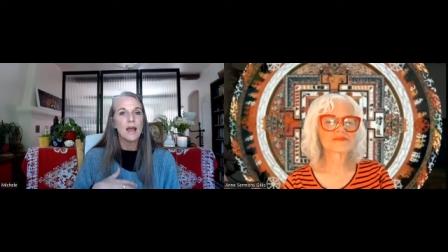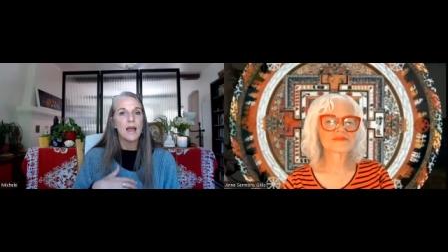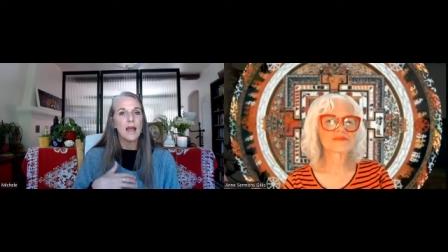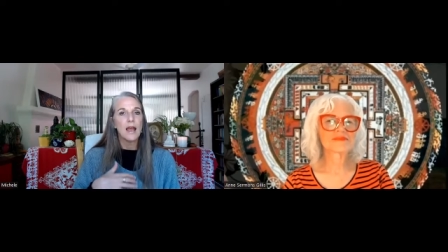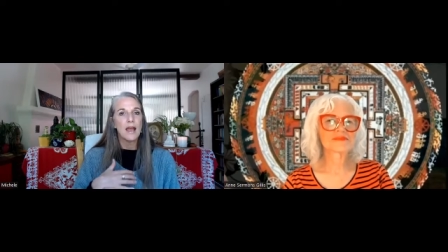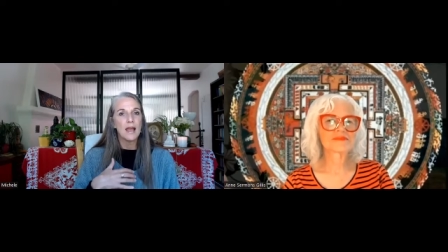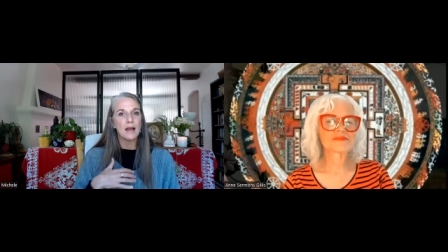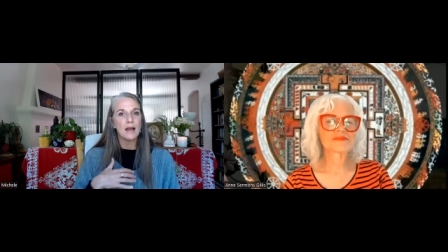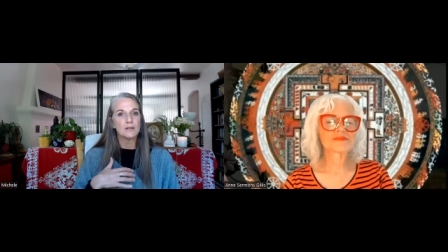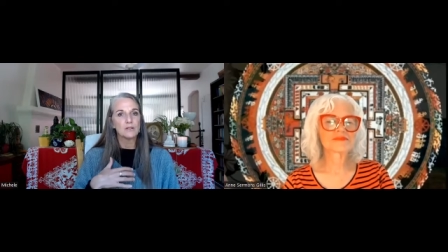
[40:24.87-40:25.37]

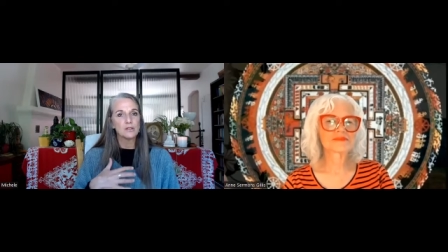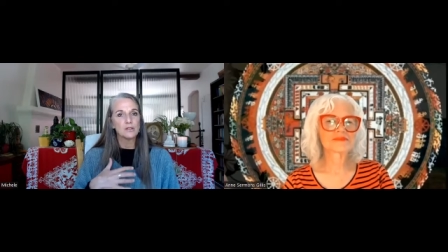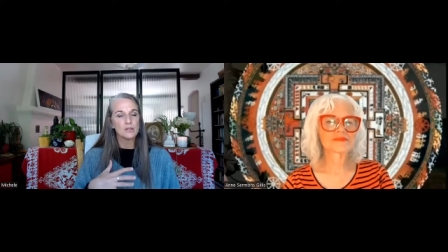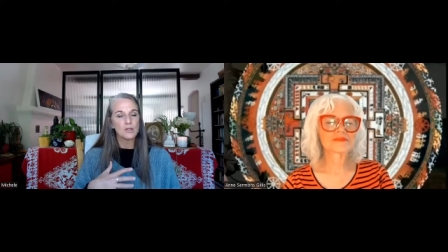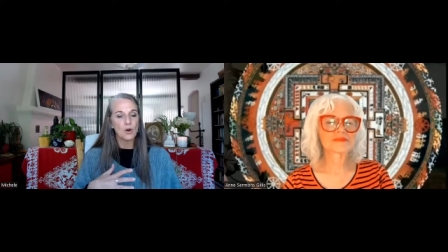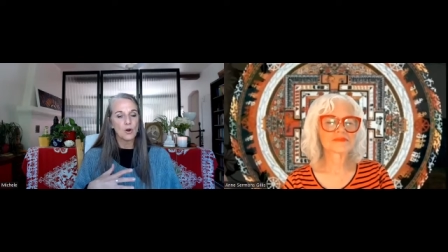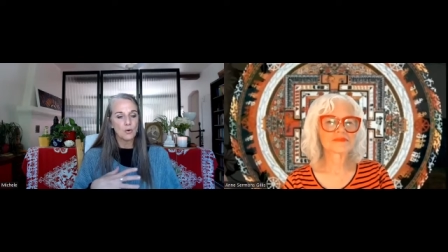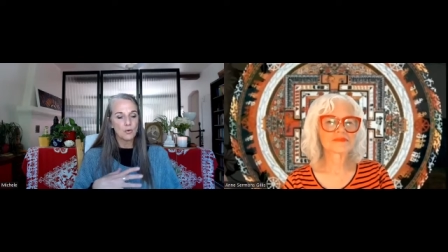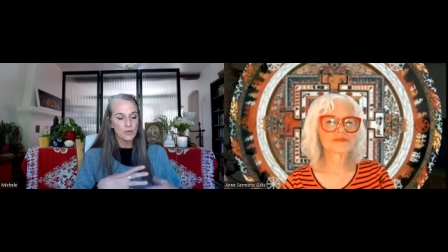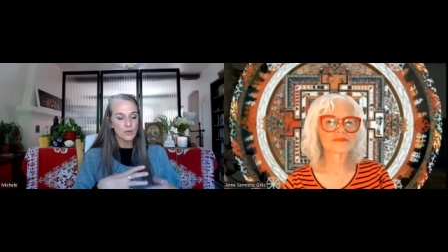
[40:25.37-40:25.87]
And
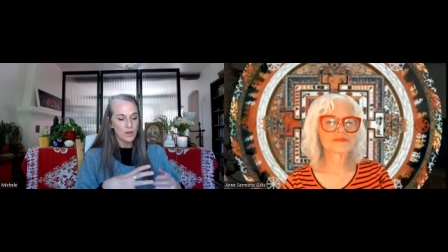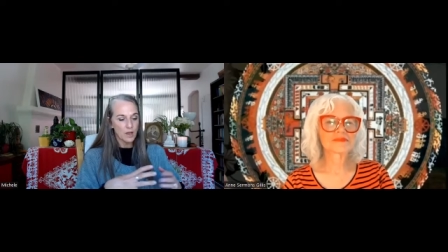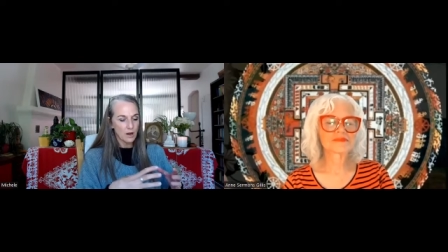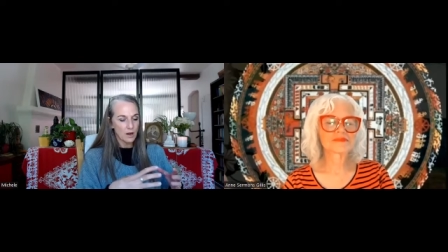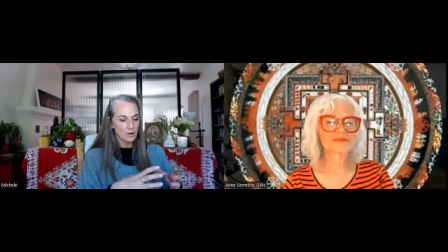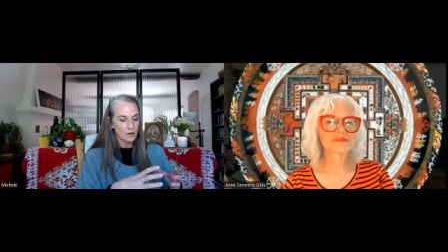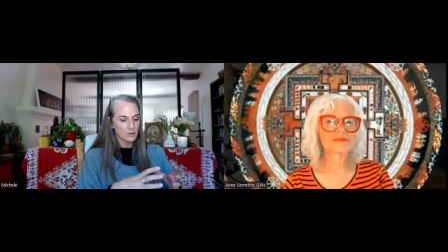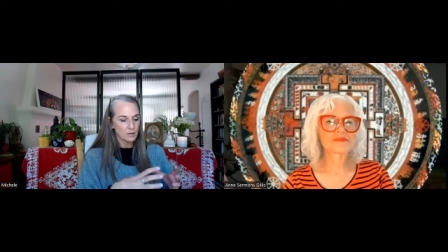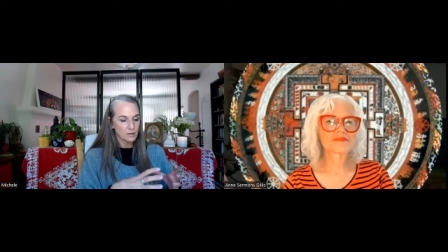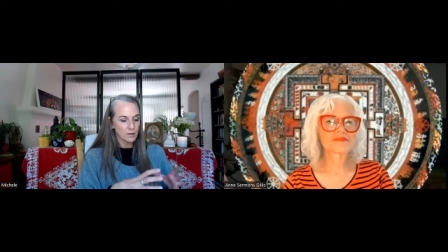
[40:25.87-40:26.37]
so
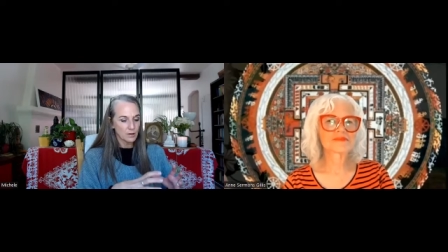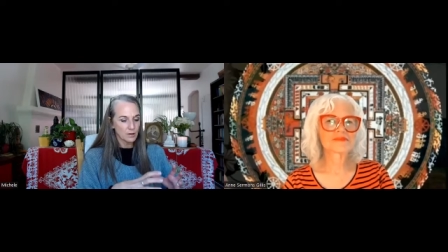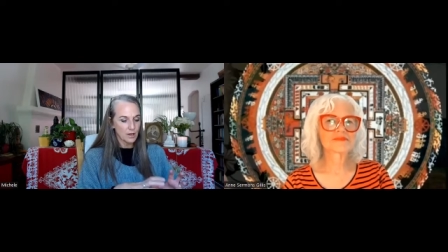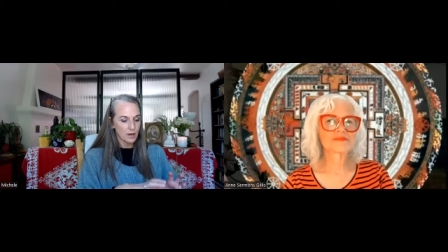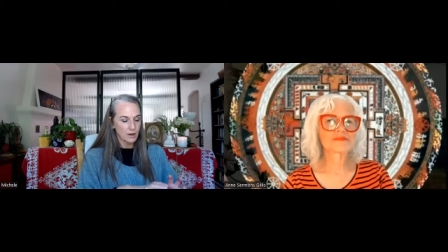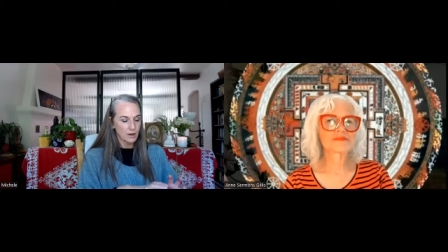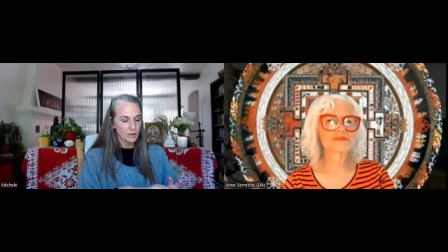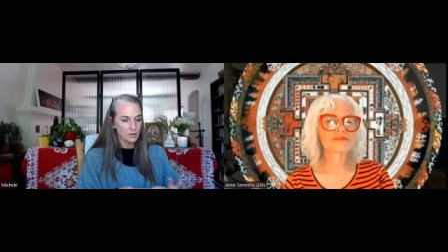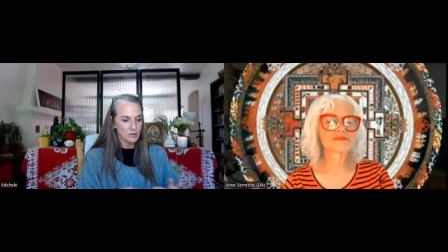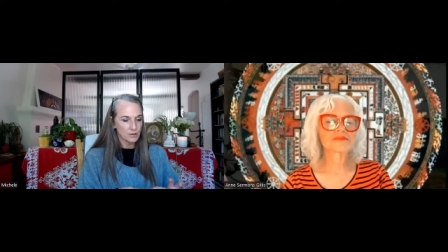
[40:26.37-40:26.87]
there's
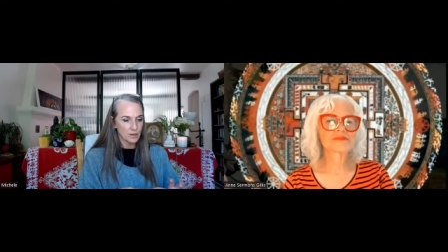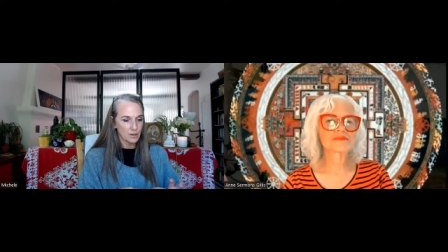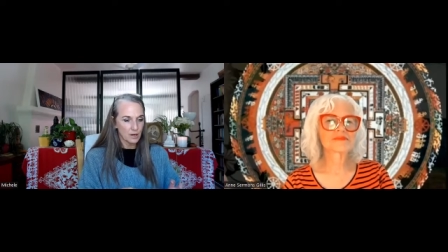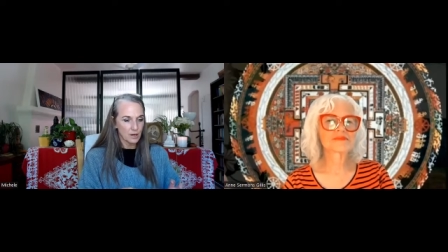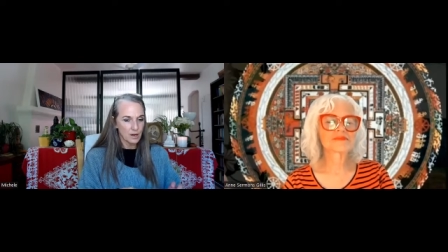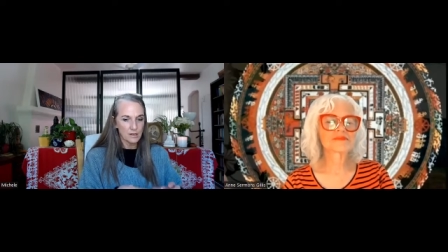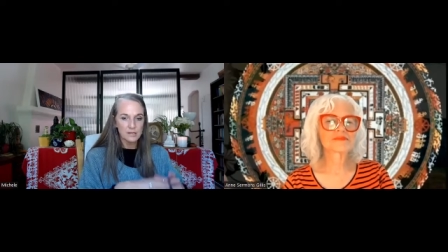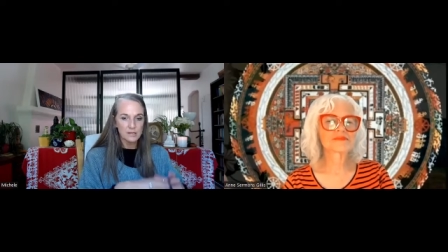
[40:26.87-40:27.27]
a